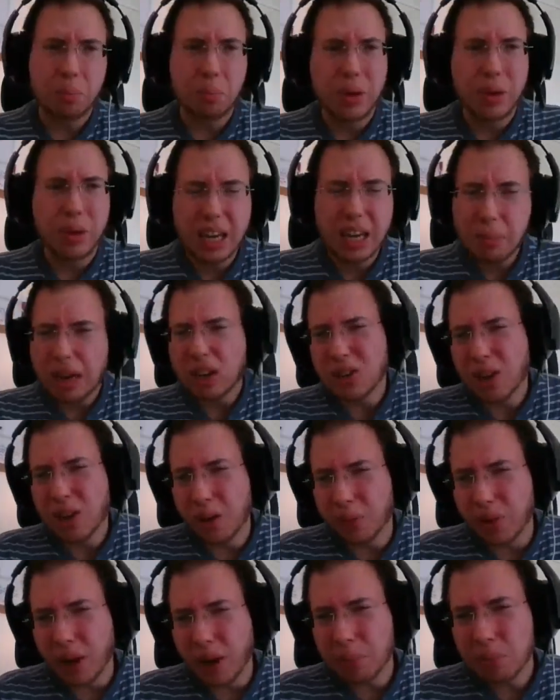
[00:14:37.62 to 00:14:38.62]
Beating
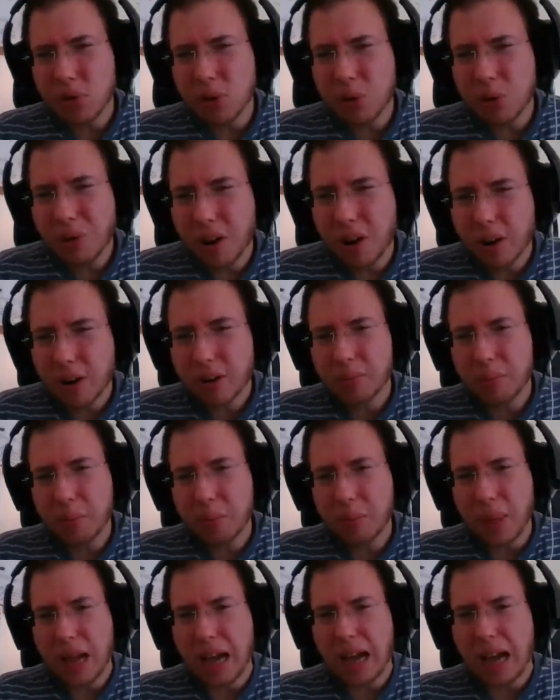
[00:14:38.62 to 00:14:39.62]
myself up too hard.
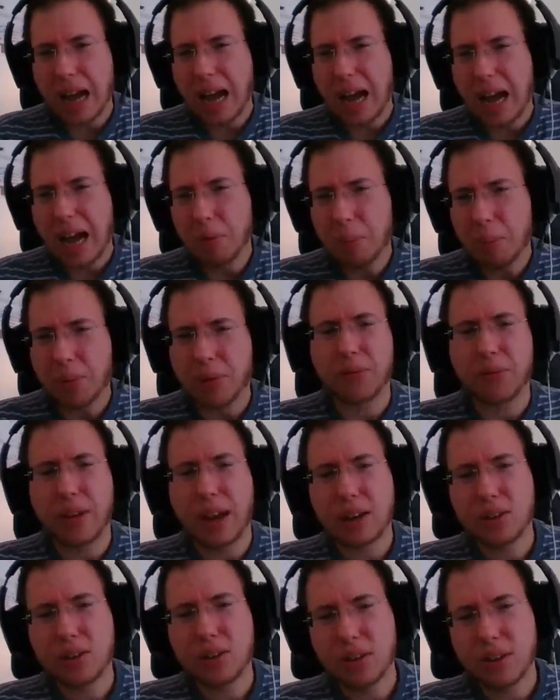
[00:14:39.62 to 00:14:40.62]
I'm a
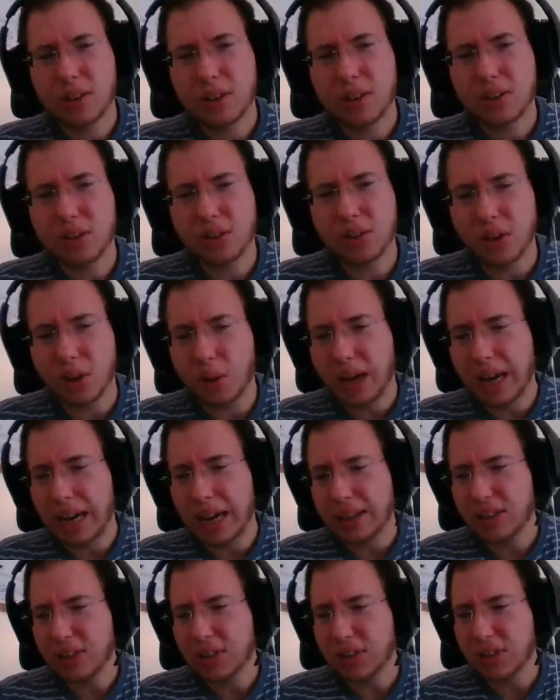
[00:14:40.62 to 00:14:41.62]
perfectionist, so
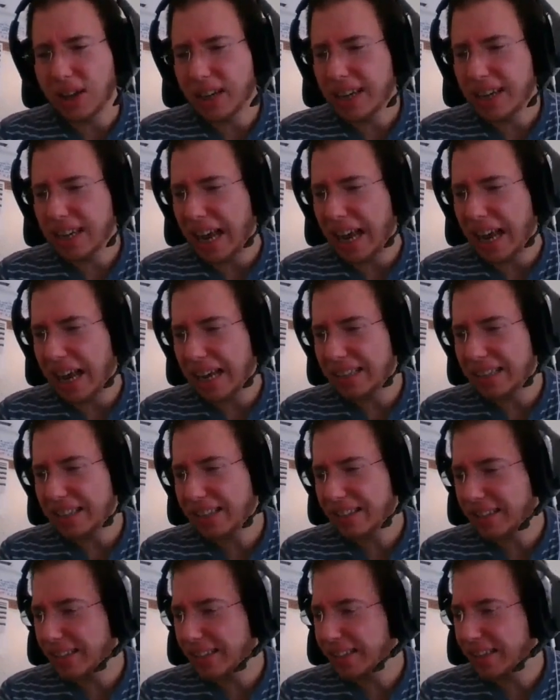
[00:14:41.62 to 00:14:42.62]
I suck
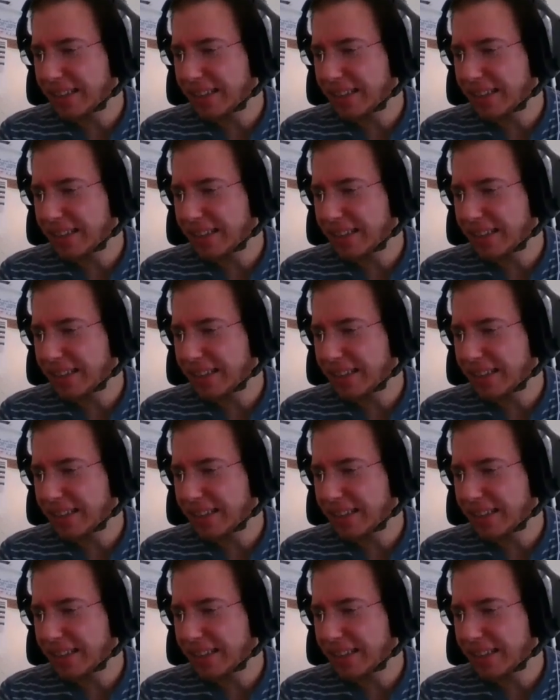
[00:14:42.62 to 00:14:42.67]
at